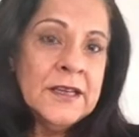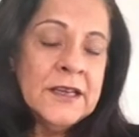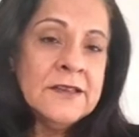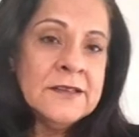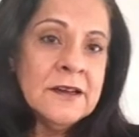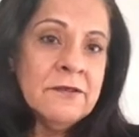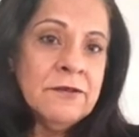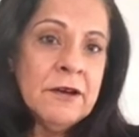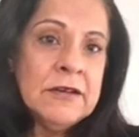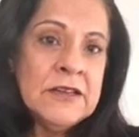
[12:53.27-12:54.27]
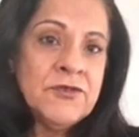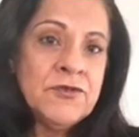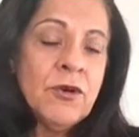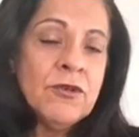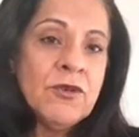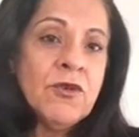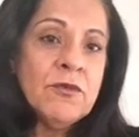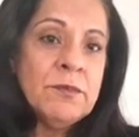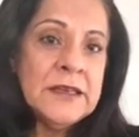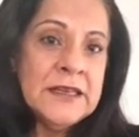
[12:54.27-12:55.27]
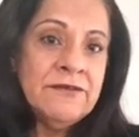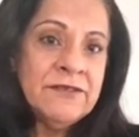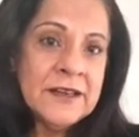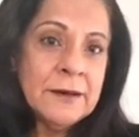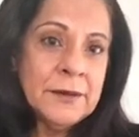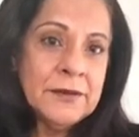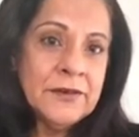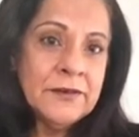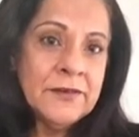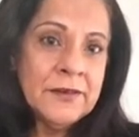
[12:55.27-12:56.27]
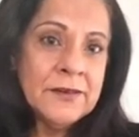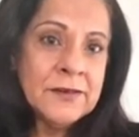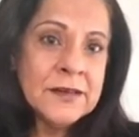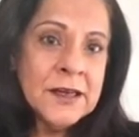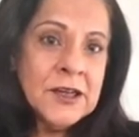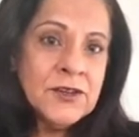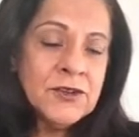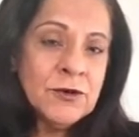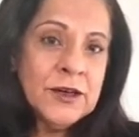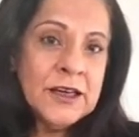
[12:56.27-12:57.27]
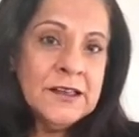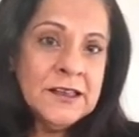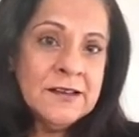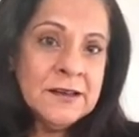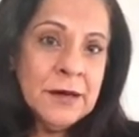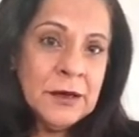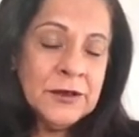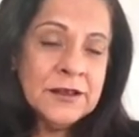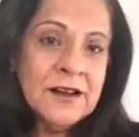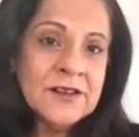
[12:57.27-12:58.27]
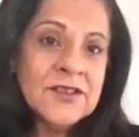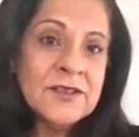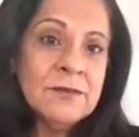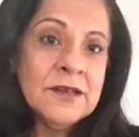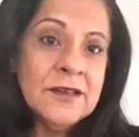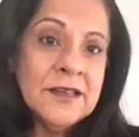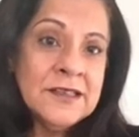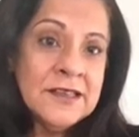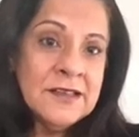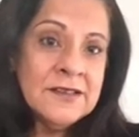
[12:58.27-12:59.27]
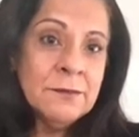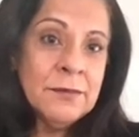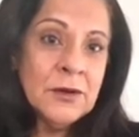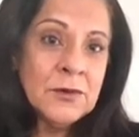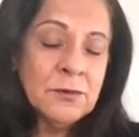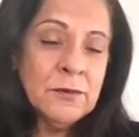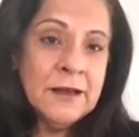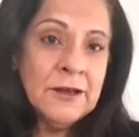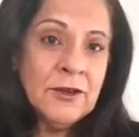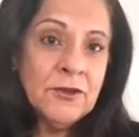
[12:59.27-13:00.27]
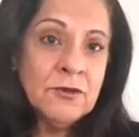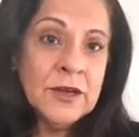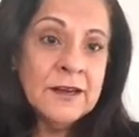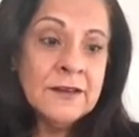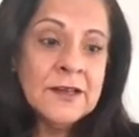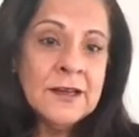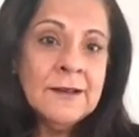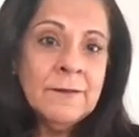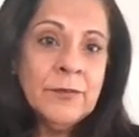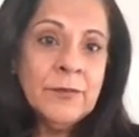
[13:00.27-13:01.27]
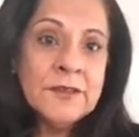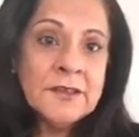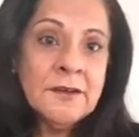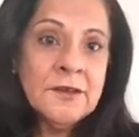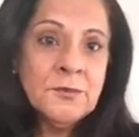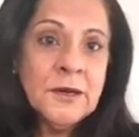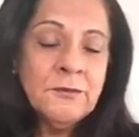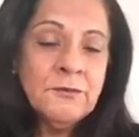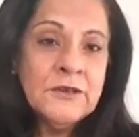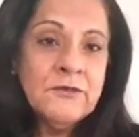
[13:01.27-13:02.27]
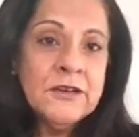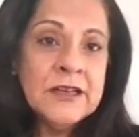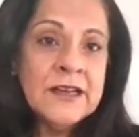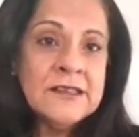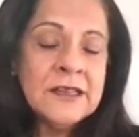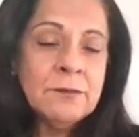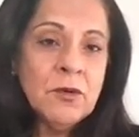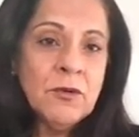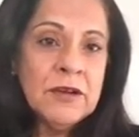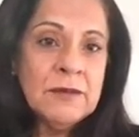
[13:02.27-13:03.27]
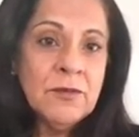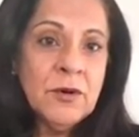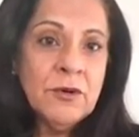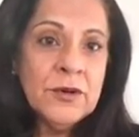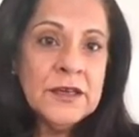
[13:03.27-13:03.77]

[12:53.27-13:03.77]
is a very strong core belief in our businesses. So it is about the customer, it is about value. And the third one we're realizing more and more